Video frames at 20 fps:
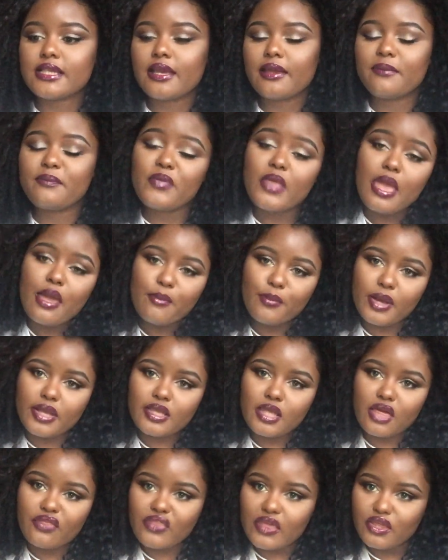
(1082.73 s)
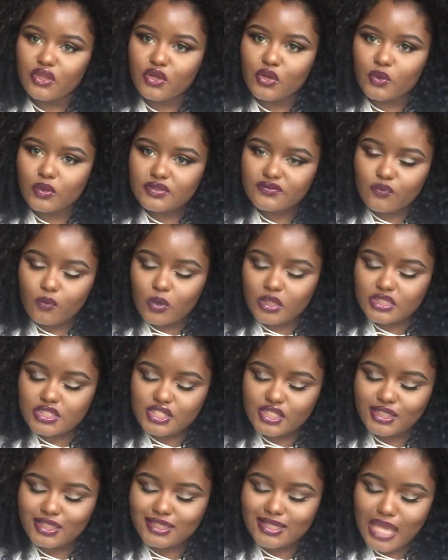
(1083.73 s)
say, but yeah, thank you guys for
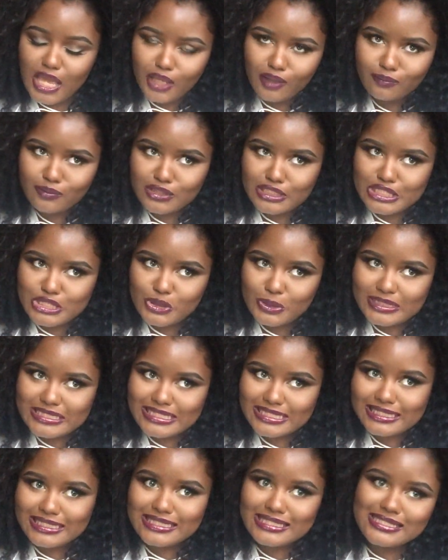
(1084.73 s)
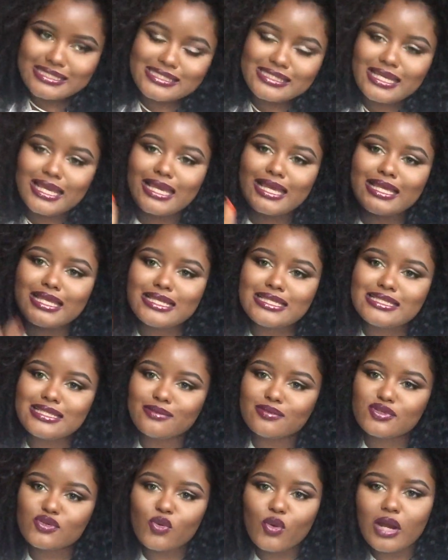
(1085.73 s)
watching. I hope you enjoyed it.
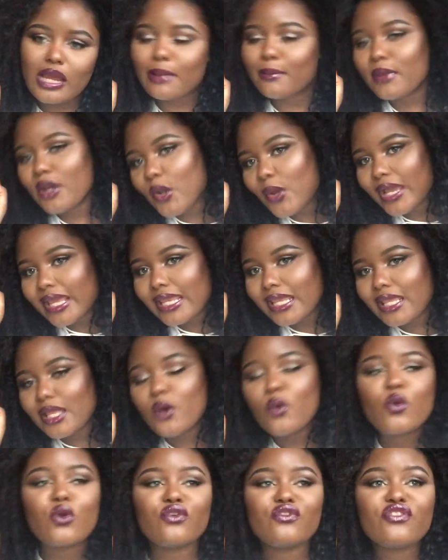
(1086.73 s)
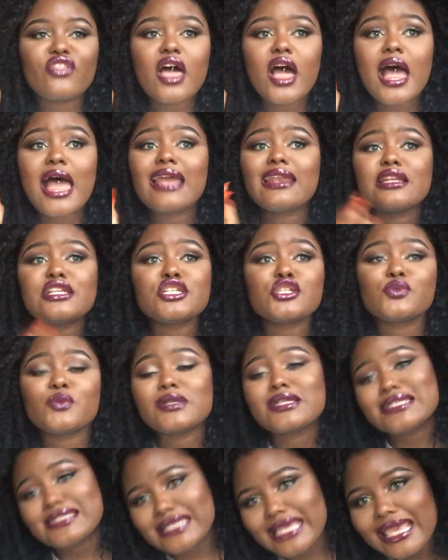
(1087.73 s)
Subscribe, like, all of that. And I just
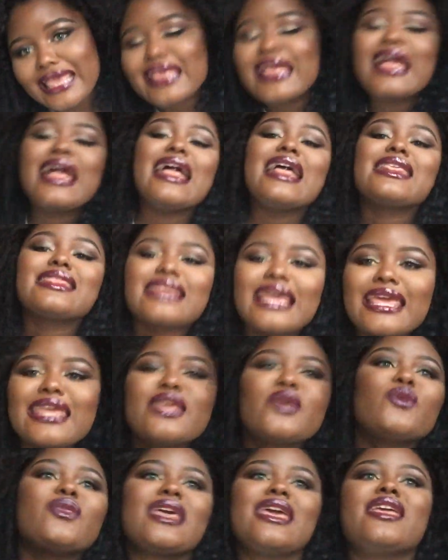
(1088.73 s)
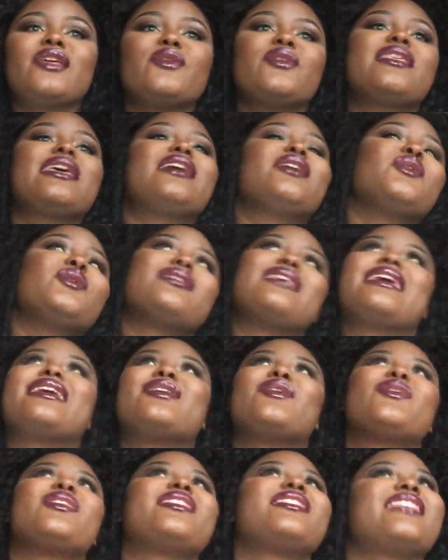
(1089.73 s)
want to say thank you, thank you, thank you,
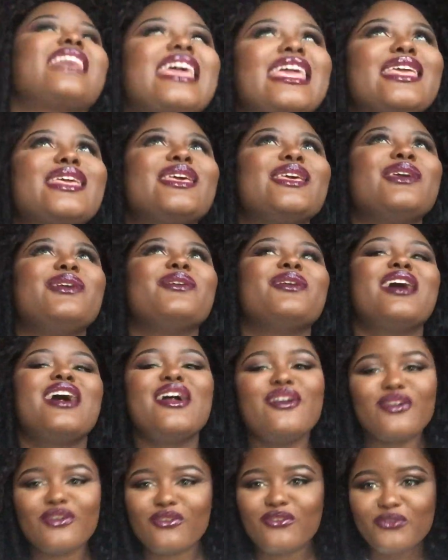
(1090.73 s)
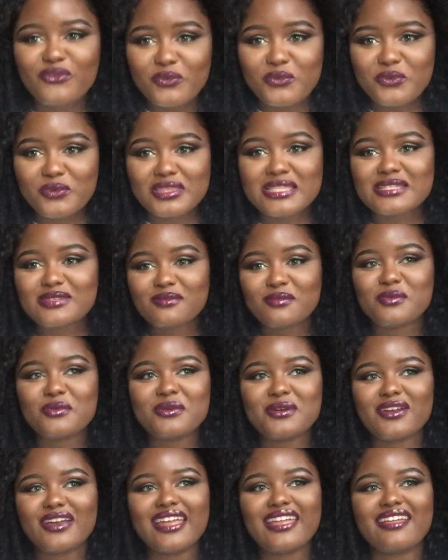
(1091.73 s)
thank you, thank you for all the
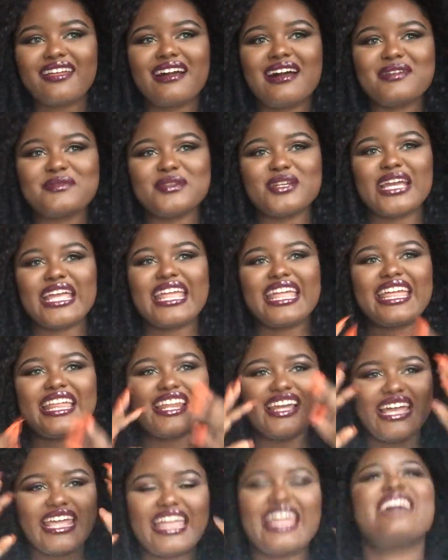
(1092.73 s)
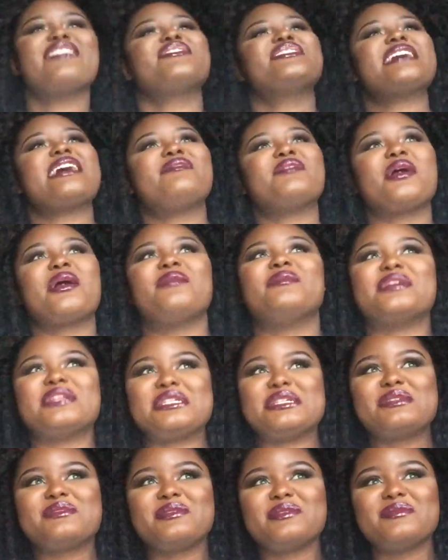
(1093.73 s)
support. Like, I'm like, like every time I go on my
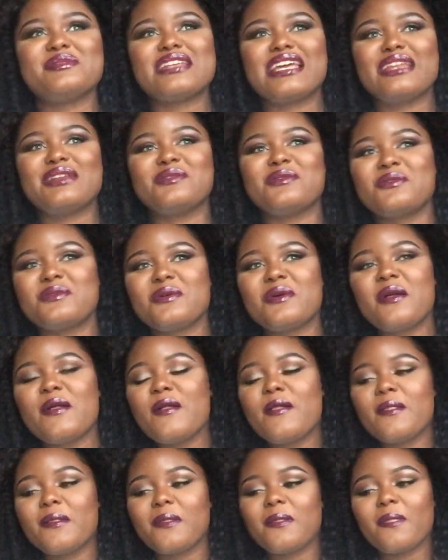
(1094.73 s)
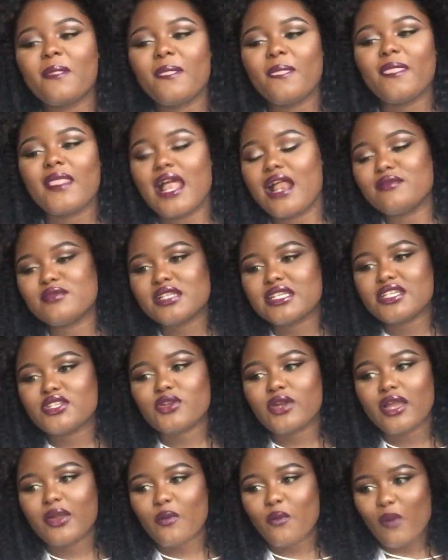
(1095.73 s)
YouTube channel, I'm
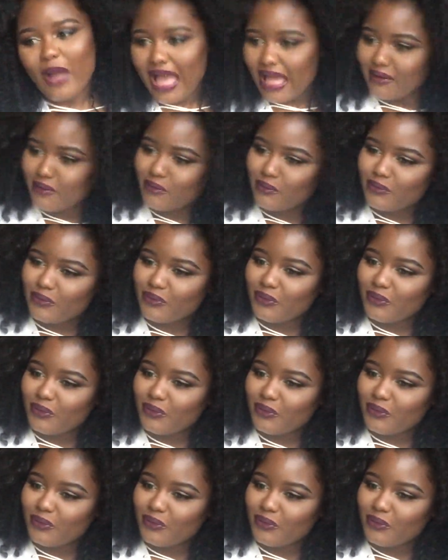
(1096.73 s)
just like, wow,